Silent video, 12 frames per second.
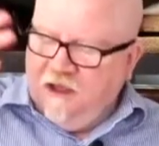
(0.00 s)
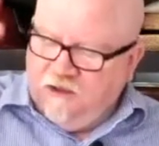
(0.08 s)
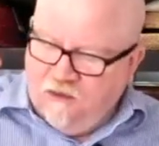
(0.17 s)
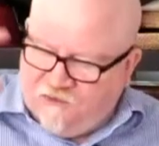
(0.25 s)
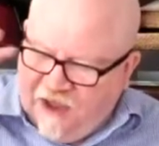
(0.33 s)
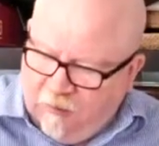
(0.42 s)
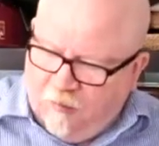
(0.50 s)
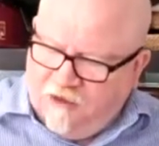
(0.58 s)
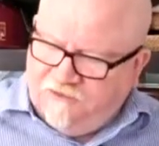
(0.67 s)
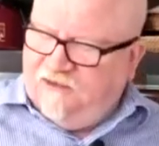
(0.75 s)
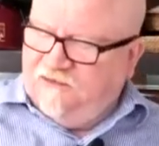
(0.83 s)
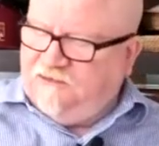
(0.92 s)
You've got one
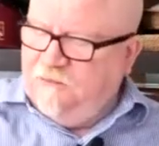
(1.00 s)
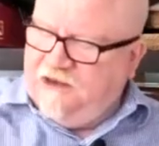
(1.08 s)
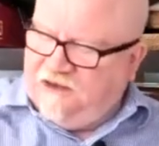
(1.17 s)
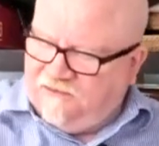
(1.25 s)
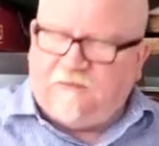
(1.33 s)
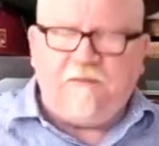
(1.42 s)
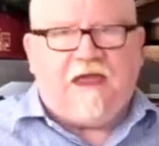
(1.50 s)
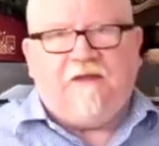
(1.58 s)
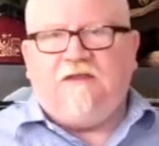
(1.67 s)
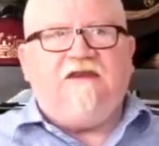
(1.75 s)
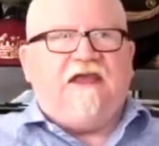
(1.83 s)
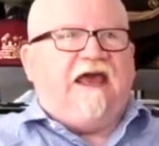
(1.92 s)
system, and
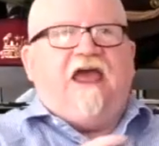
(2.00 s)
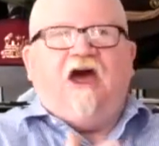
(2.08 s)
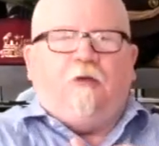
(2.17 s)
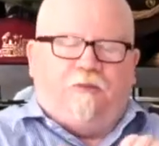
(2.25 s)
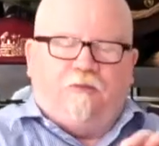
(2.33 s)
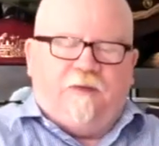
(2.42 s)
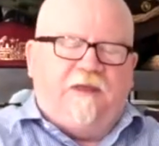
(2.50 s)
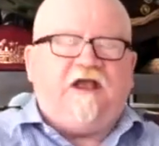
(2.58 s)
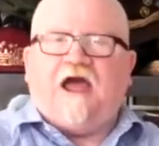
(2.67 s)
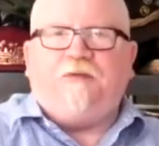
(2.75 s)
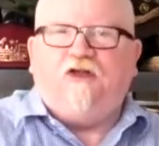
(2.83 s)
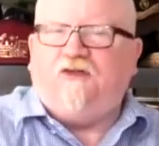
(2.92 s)
you got to help with a
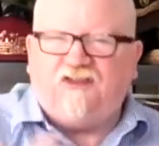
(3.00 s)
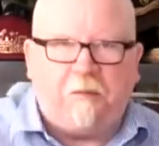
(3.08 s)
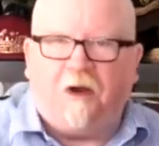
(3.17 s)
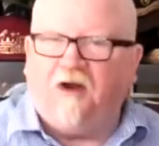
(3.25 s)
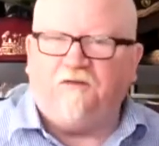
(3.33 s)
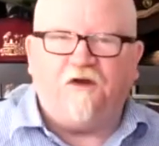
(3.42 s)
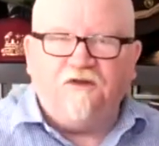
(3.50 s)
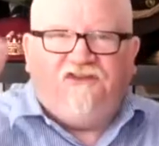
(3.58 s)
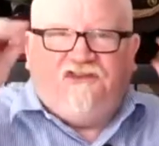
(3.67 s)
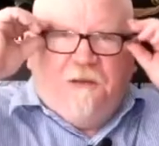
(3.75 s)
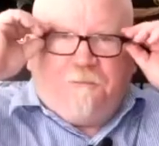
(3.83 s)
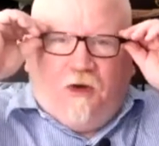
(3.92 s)
couple little smartphones
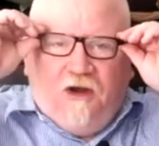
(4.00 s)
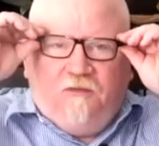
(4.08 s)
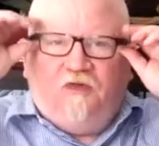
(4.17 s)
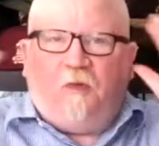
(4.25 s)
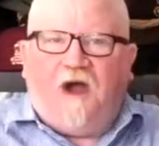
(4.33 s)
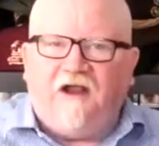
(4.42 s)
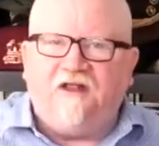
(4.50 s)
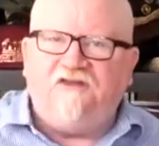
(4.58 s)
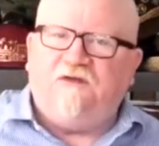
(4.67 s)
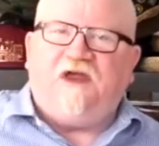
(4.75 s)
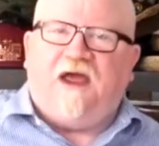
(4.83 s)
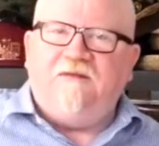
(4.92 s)
jump on the wireless
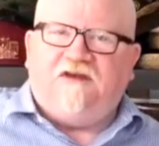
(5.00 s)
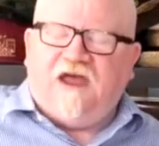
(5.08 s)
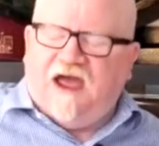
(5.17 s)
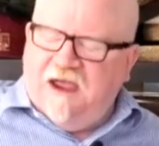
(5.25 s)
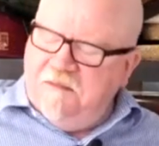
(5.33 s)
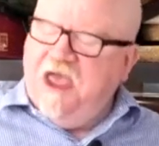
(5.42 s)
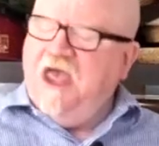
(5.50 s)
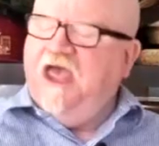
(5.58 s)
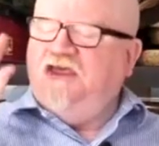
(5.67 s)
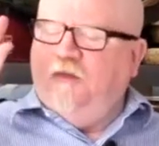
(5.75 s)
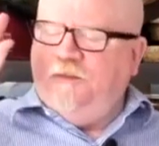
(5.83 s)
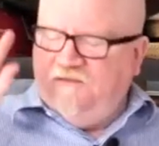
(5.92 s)
from time to time.
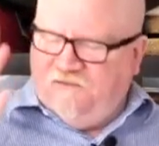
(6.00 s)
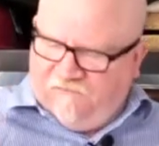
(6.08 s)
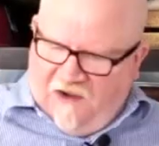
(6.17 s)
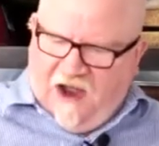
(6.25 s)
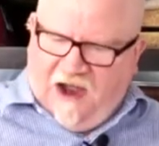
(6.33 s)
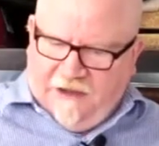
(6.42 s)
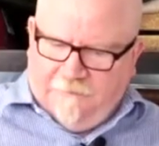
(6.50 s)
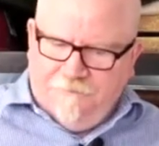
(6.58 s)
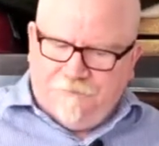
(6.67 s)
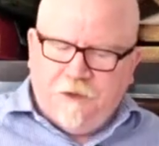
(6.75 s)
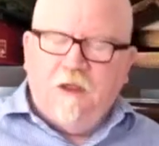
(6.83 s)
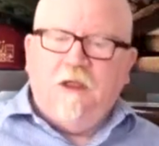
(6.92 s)
You'll be fine.
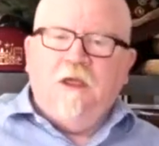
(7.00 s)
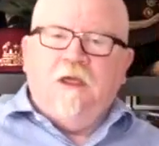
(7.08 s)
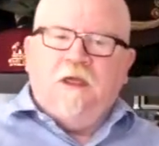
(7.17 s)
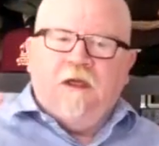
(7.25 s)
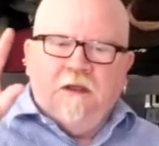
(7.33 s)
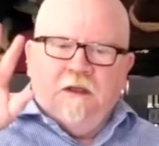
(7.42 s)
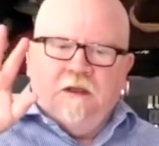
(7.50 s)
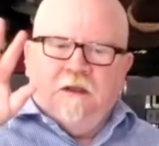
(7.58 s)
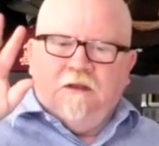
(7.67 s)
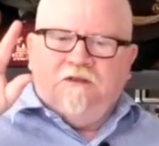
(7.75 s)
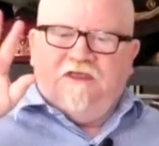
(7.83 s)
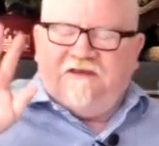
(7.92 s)

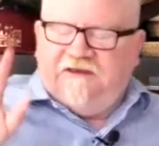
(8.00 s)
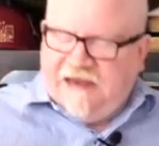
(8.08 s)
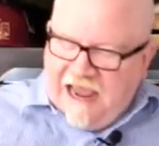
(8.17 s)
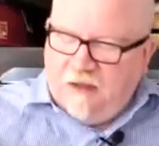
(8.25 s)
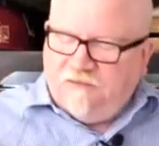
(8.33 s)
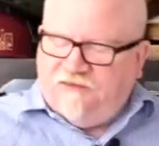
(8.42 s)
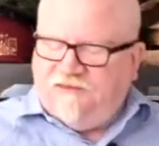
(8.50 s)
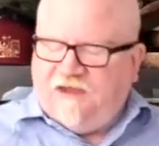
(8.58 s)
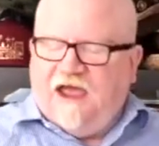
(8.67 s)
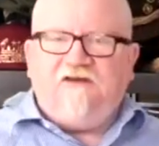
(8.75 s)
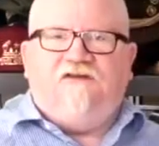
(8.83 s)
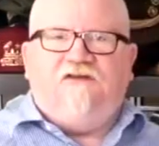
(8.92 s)
The downside